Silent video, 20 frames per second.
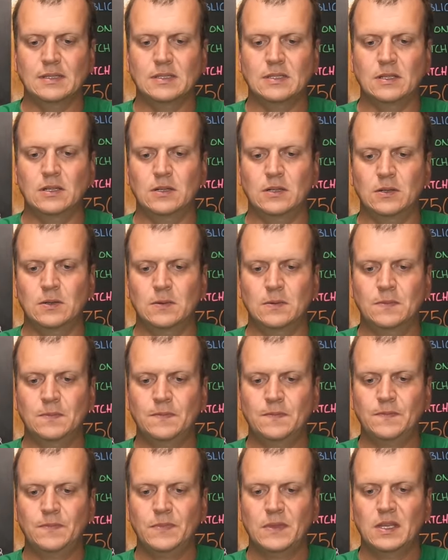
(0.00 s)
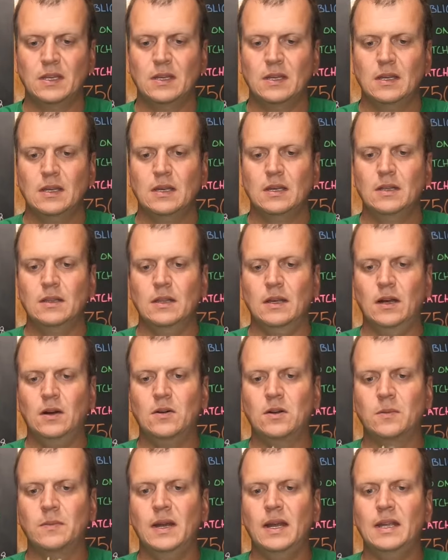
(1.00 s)
So the
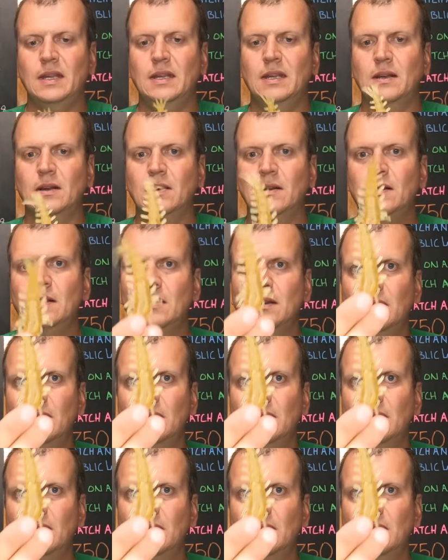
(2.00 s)
Hellgrammite here,